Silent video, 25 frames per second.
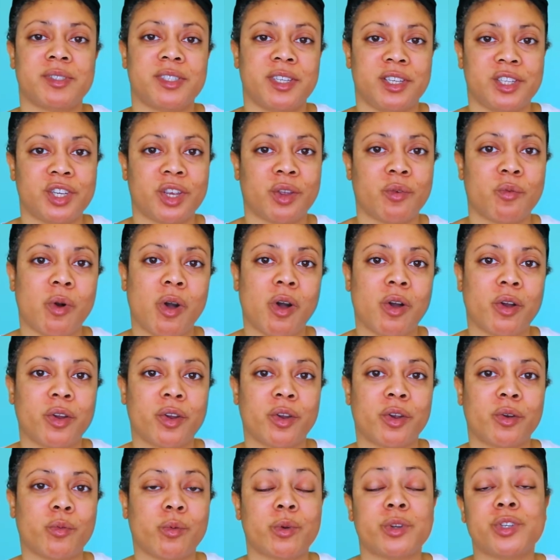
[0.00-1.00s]
CJ
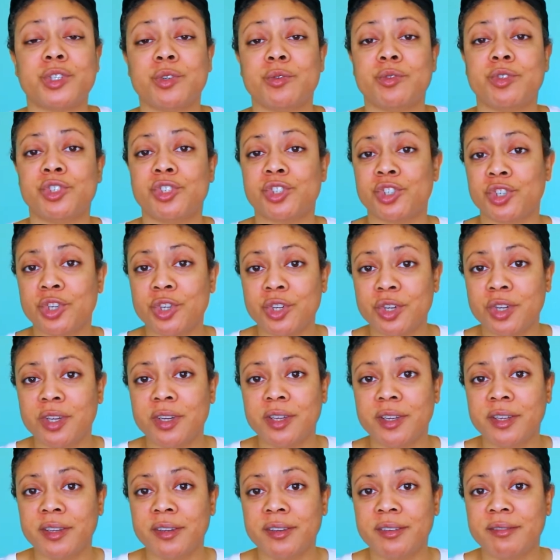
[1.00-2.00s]
Walker which you
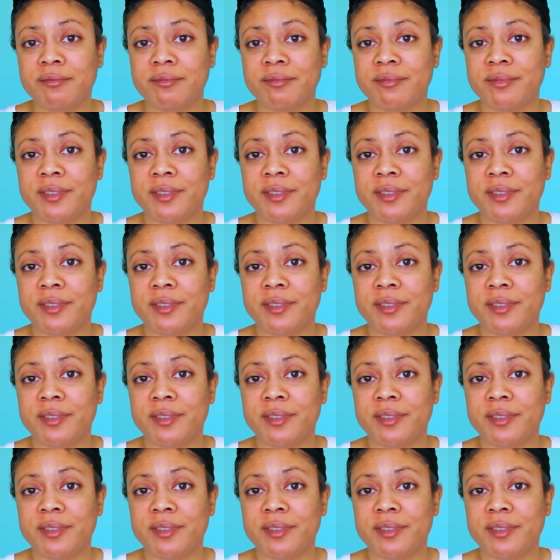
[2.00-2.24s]
should